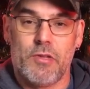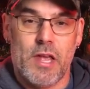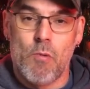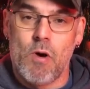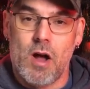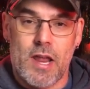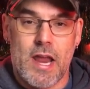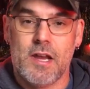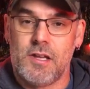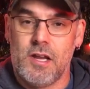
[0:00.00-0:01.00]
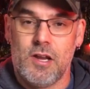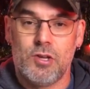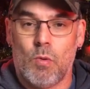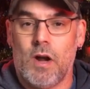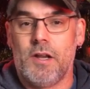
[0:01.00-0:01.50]
they want 18,
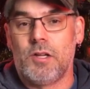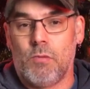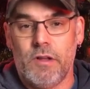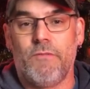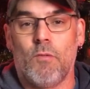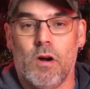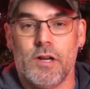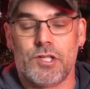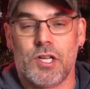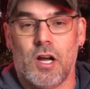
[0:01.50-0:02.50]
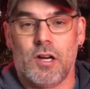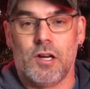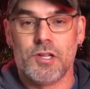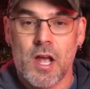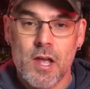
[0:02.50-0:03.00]
20, 24 inch
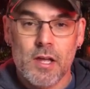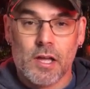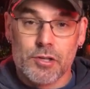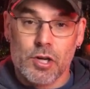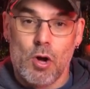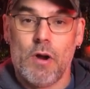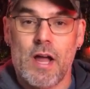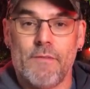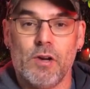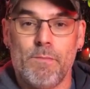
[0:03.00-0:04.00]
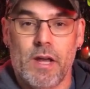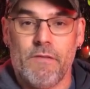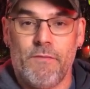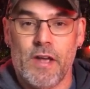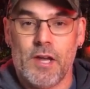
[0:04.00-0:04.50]
suckers because they're going after
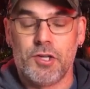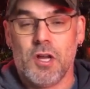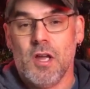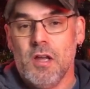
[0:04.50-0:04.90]
big fish.